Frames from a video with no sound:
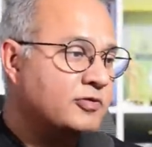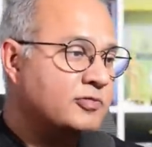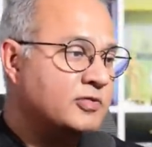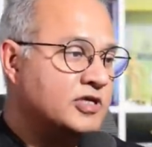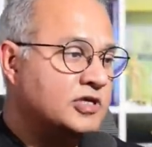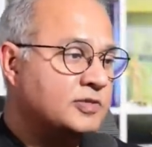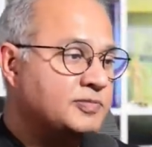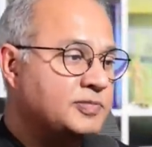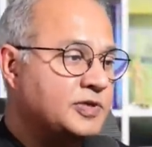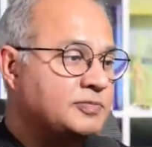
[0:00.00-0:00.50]

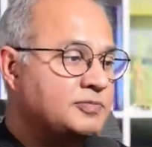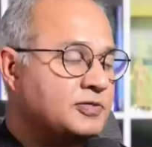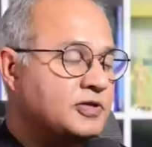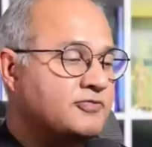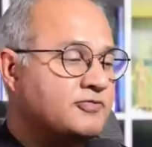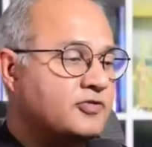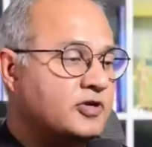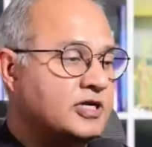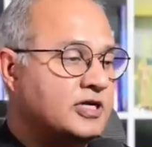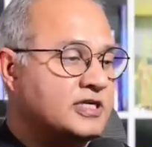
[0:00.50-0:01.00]
other people
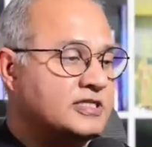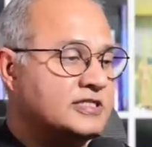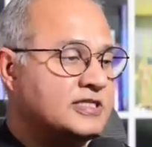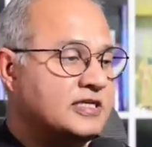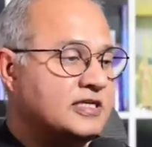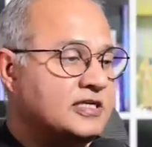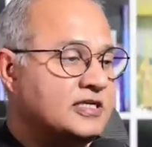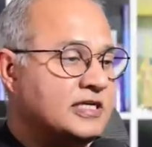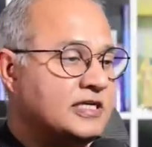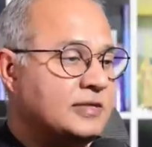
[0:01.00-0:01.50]
for an
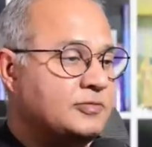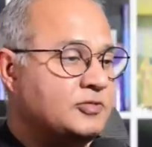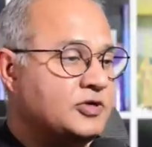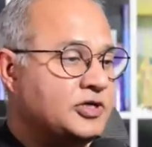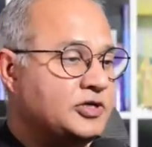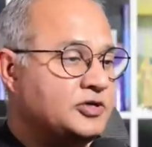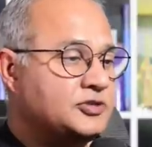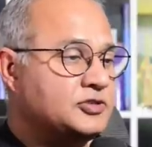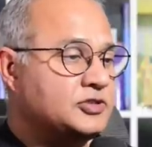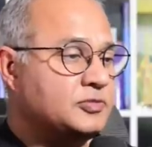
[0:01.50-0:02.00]
extended time
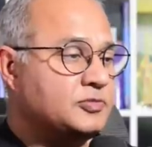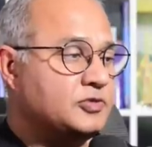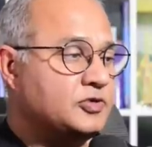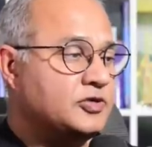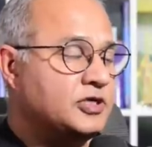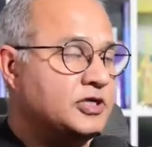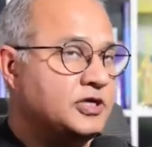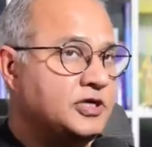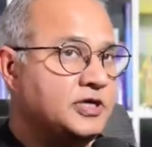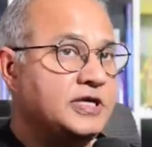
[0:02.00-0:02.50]
reduce immunity?